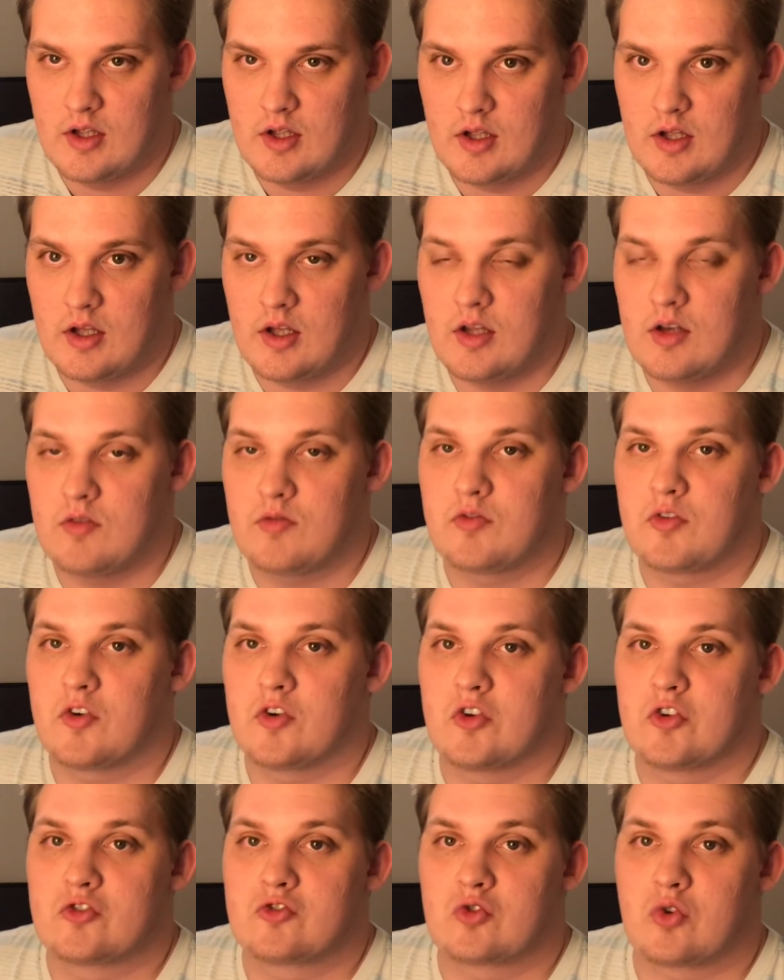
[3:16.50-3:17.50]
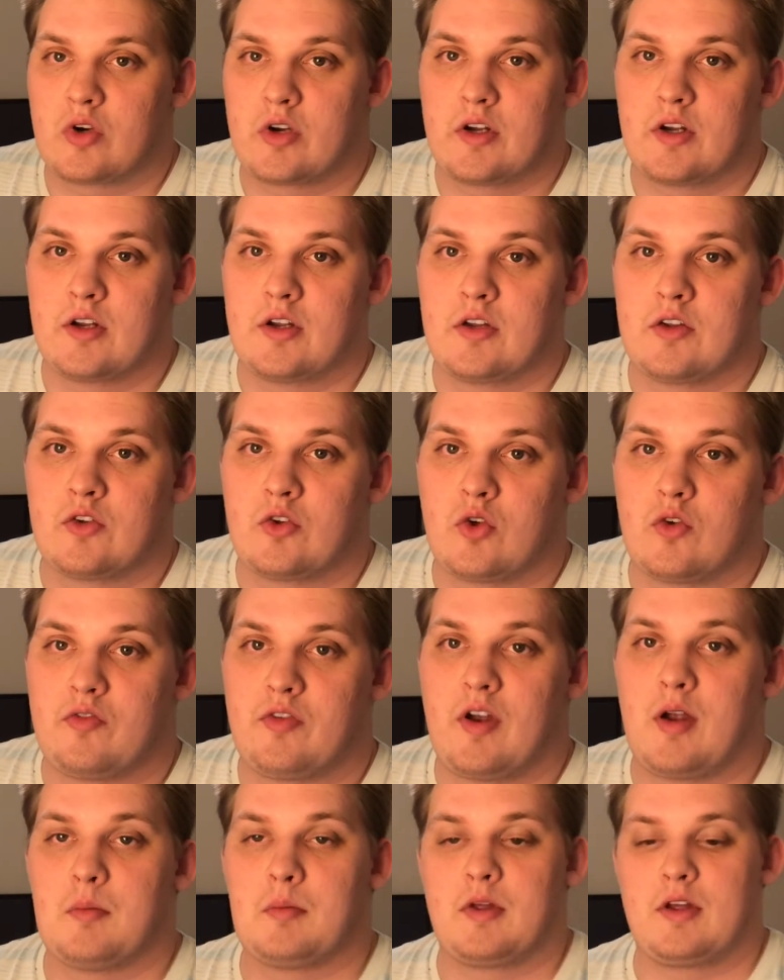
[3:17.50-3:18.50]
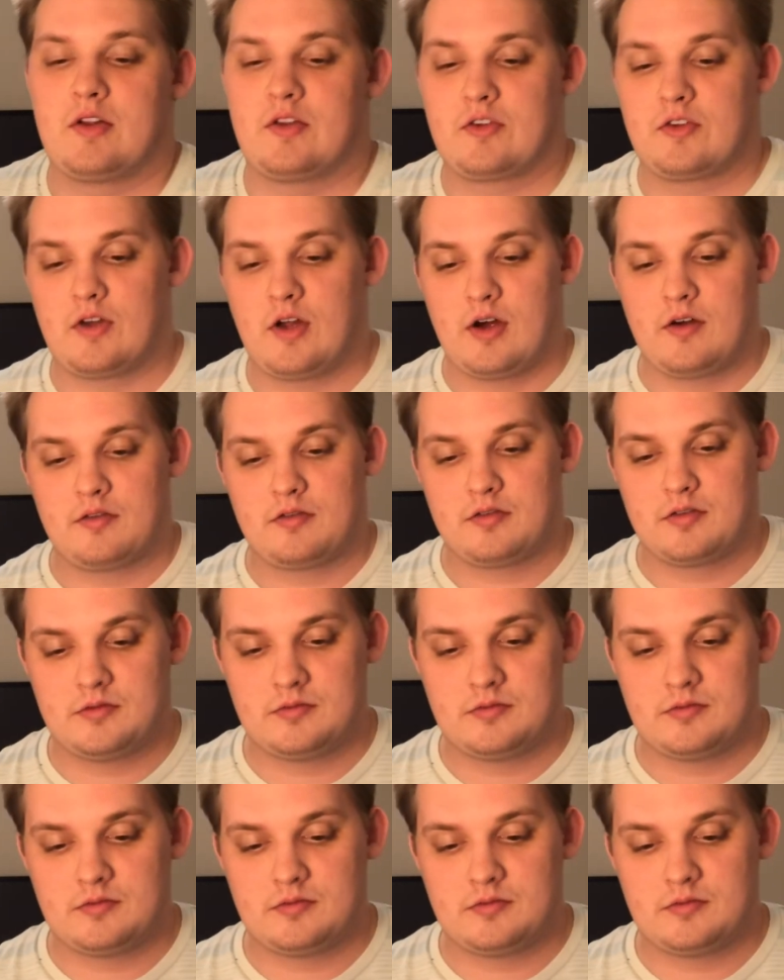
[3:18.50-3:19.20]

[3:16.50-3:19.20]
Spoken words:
and for destroying his whole family and stuff.